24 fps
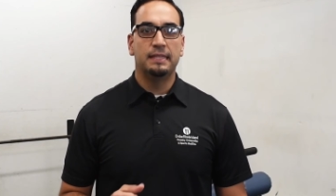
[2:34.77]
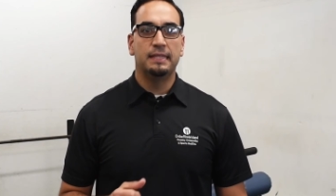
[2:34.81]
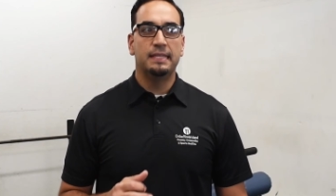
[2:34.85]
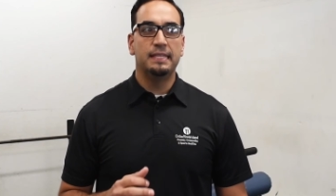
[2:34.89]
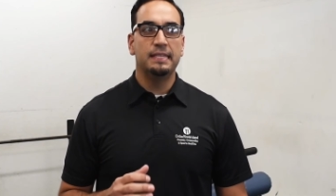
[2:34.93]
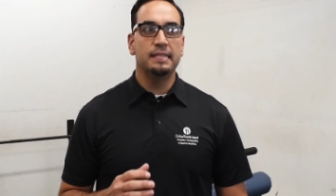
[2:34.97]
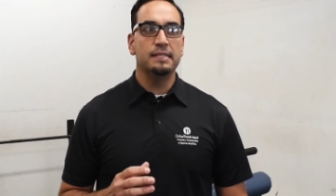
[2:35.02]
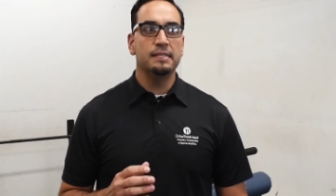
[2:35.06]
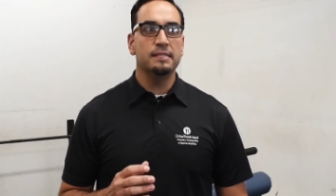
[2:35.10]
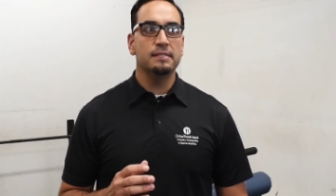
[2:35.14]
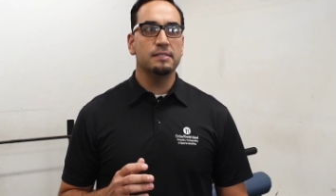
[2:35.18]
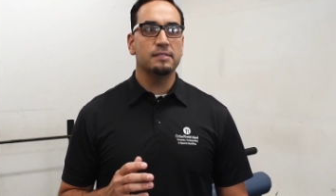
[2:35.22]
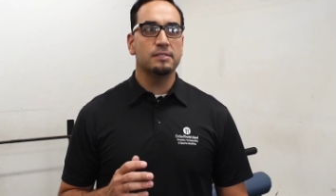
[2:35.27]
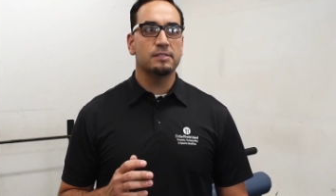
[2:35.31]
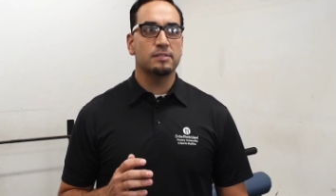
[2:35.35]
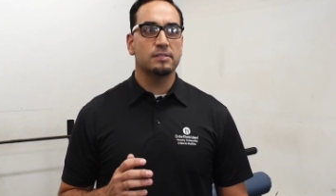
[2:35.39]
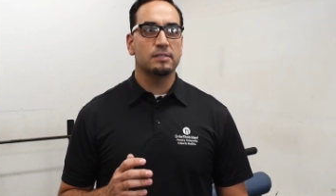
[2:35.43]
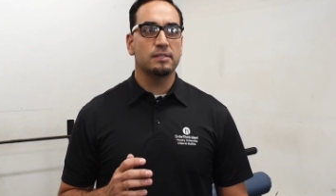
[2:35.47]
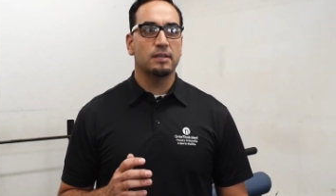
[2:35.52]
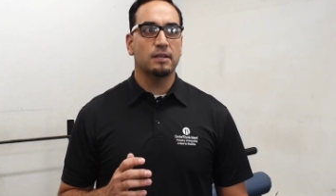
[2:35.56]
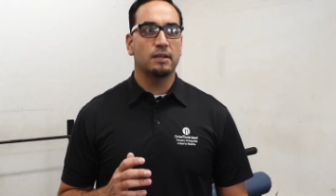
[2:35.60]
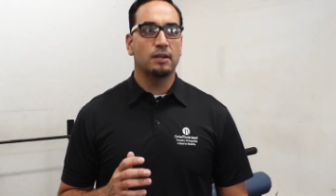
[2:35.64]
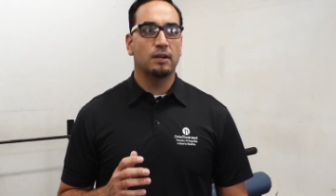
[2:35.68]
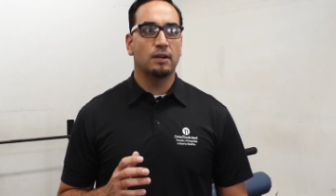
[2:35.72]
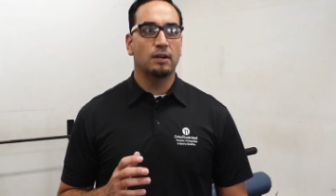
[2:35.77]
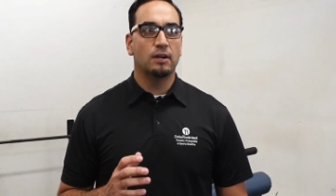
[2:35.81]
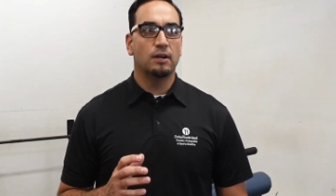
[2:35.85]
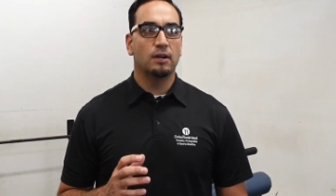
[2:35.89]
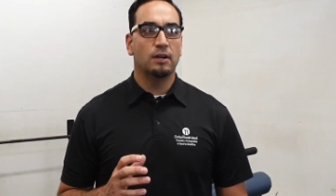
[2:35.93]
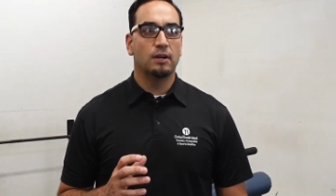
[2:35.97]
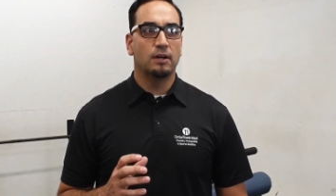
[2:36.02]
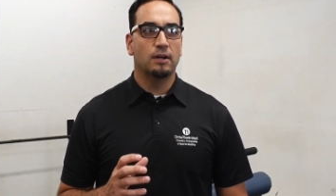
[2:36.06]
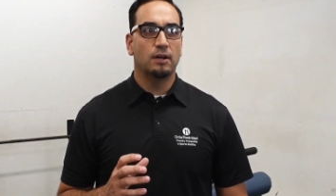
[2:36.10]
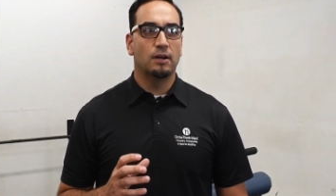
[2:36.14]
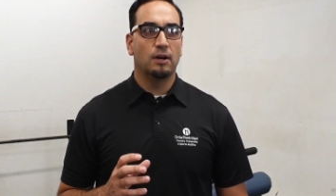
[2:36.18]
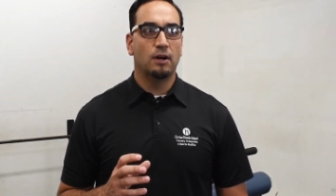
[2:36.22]
these
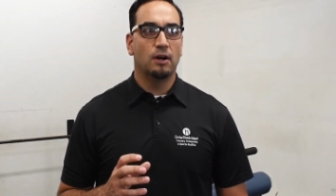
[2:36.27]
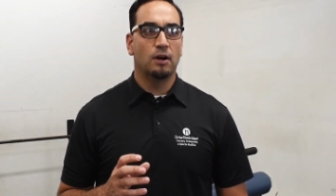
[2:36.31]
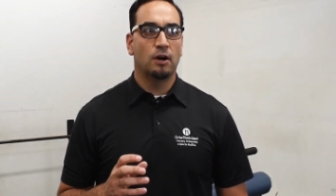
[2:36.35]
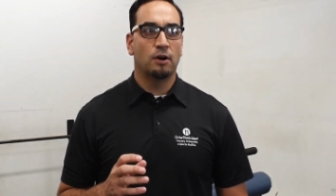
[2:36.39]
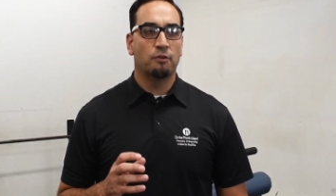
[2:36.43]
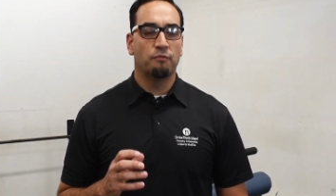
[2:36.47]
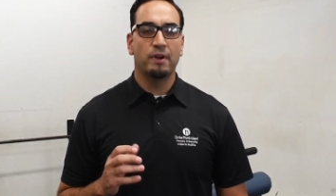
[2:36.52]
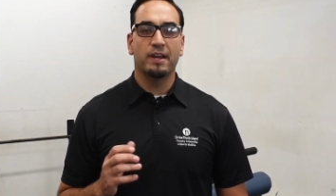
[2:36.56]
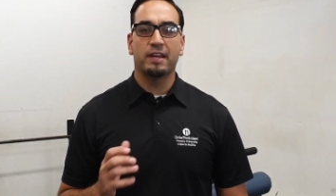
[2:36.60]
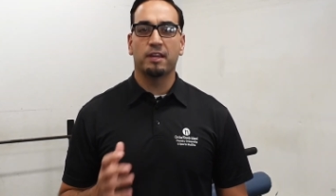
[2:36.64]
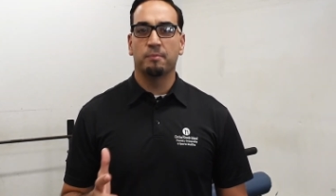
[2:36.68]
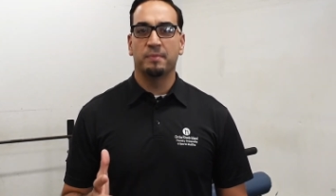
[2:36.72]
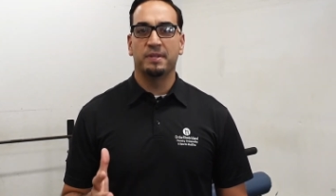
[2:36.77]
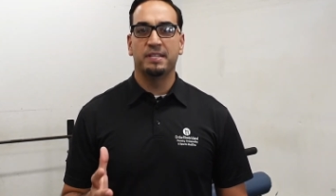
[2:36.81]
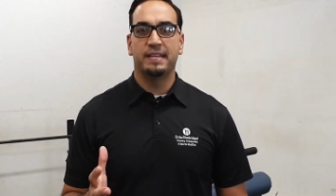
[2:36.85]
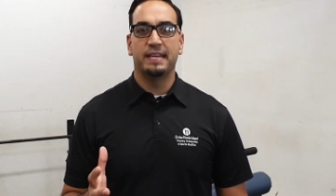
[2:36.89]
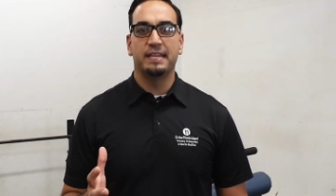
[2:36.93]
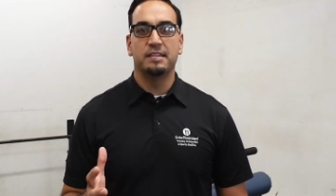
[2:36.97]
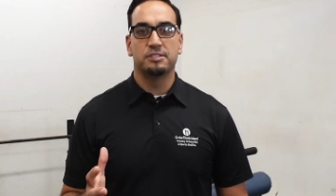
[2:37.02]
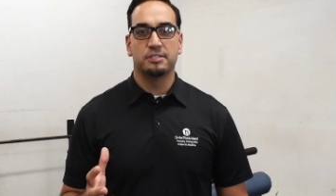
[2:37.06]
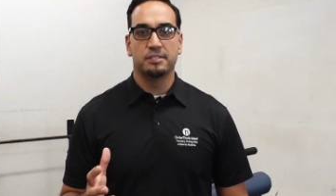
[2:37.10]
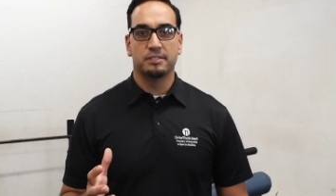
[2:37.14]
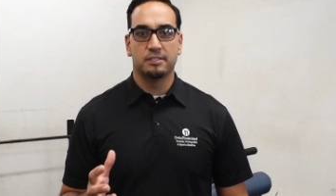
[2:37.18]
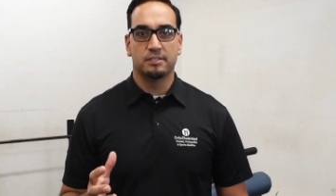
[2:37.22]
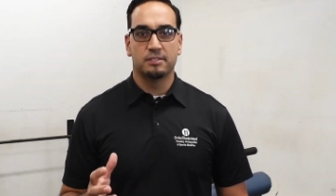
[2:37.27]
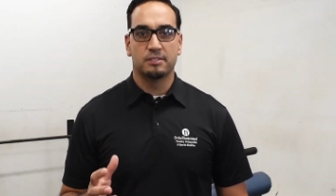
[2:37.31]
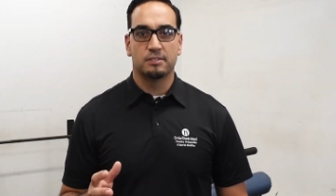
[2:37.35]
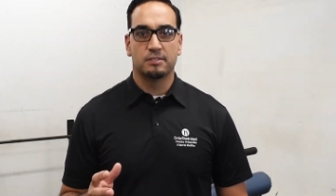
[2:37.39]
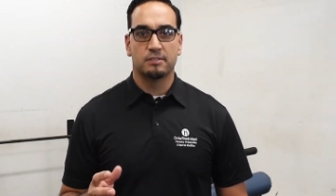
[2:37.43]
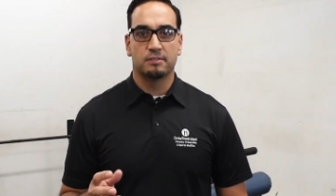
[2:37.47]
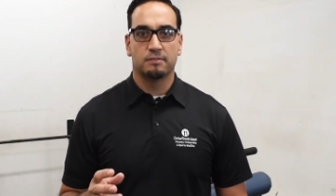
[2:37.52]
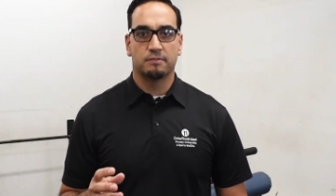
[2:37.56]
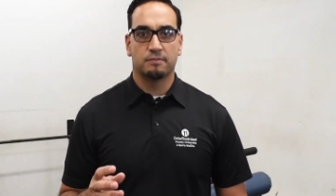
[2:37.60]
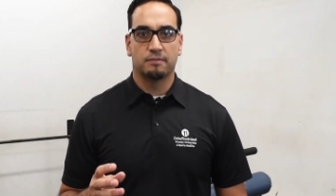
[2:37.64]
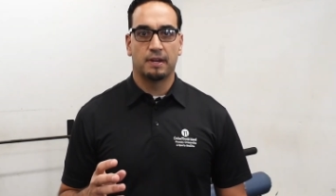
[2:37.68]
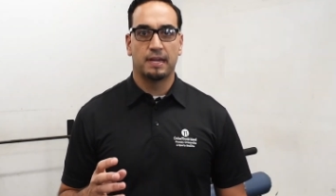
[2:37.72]
are recommendations,
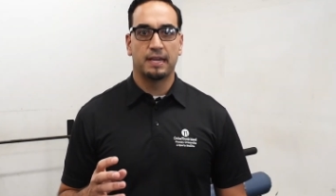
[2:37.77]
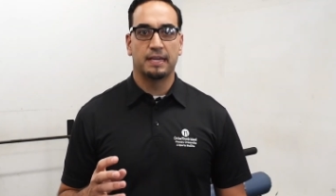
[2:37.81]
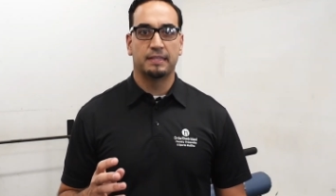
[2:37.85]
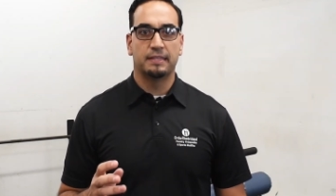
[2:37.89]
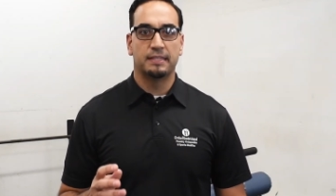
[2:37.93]
right?